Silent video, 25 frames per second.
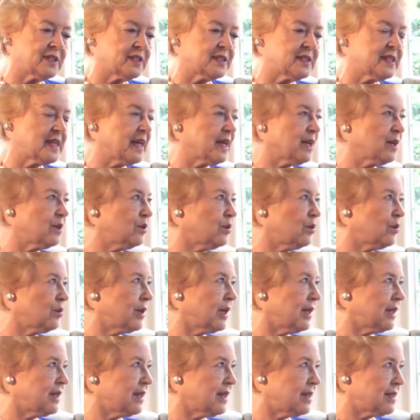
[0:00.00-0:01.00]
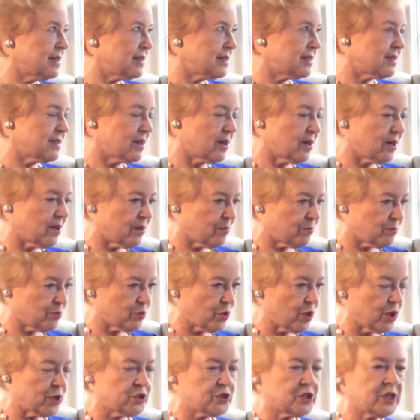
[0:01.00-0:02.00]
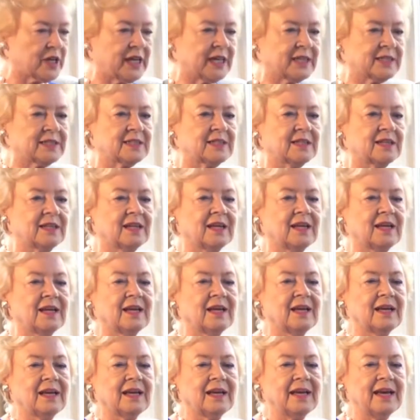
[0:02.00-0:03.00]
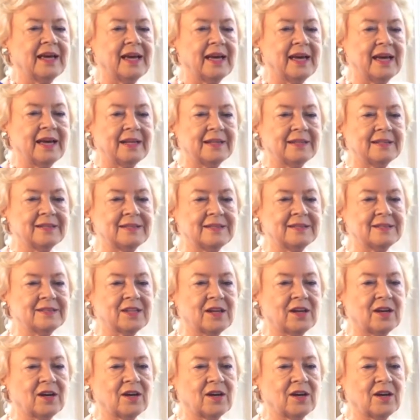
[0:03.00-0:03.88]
and take a look at his project, and